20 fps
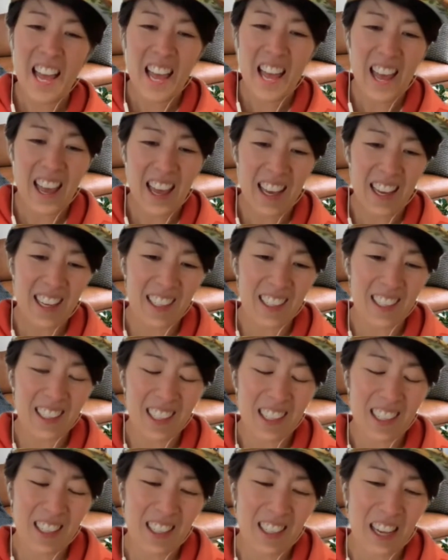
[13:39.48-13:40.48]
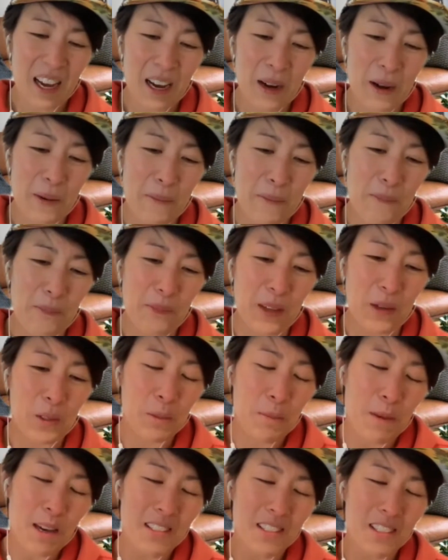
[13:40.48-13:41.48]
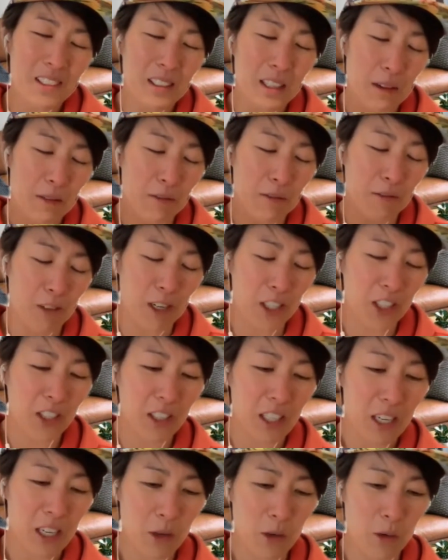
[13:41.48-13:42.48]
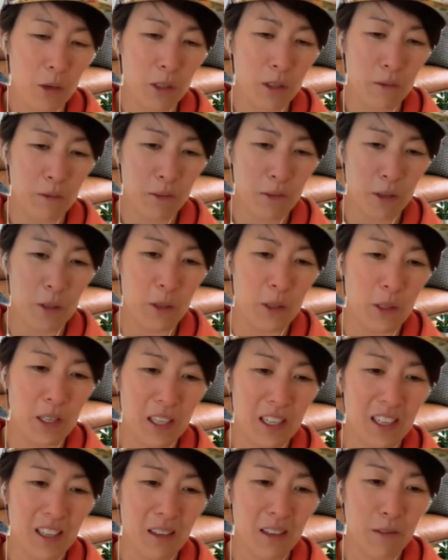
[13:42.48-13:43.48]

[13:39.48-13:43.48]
And it was basically freshly cooked food